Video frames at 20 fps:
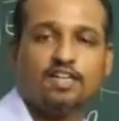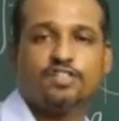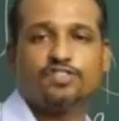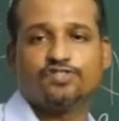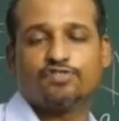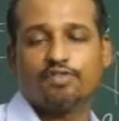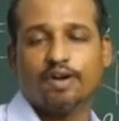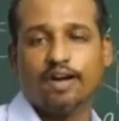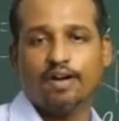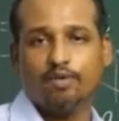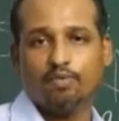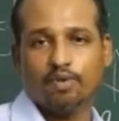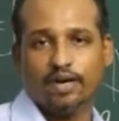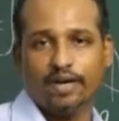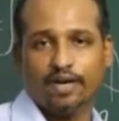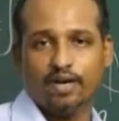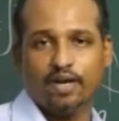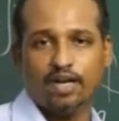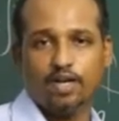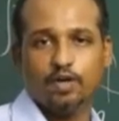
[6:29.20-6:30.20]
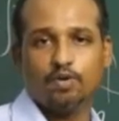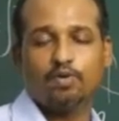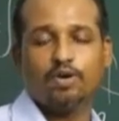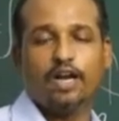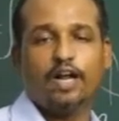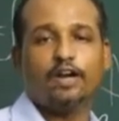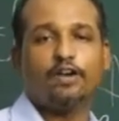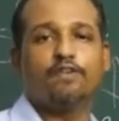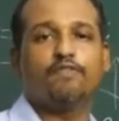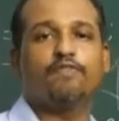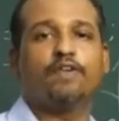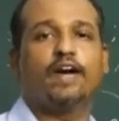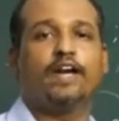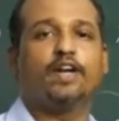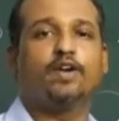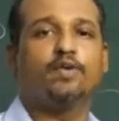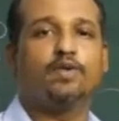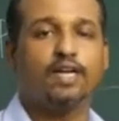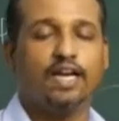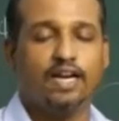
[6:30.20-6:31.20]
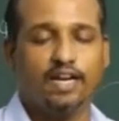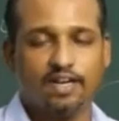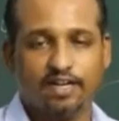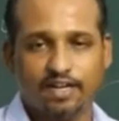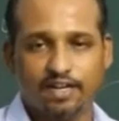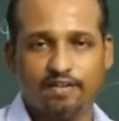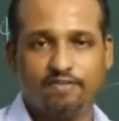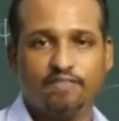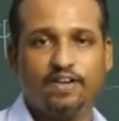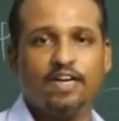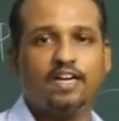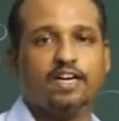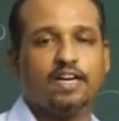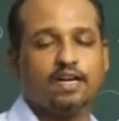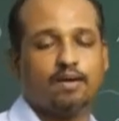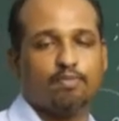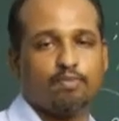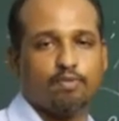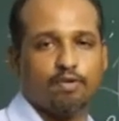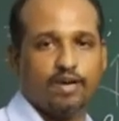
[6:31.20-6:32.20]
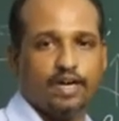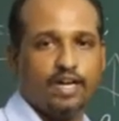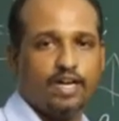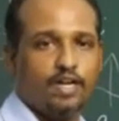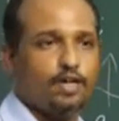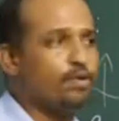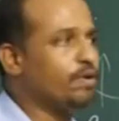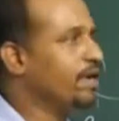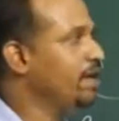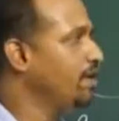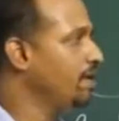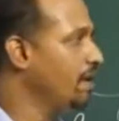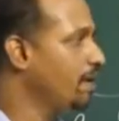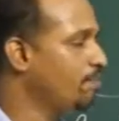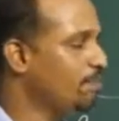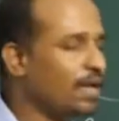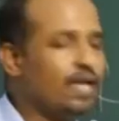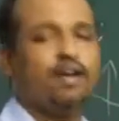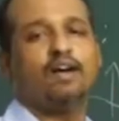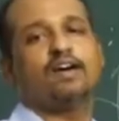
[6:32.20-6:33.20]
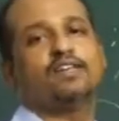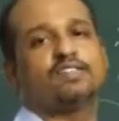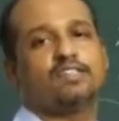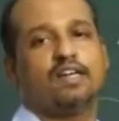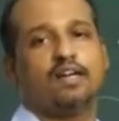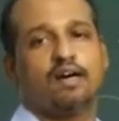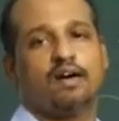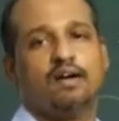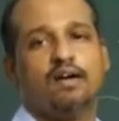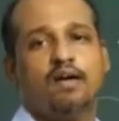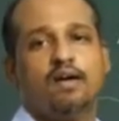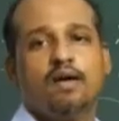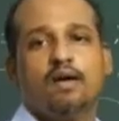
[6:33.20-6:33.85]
straight wire, you would like to find out electric field at a point, you can apply Gauss law.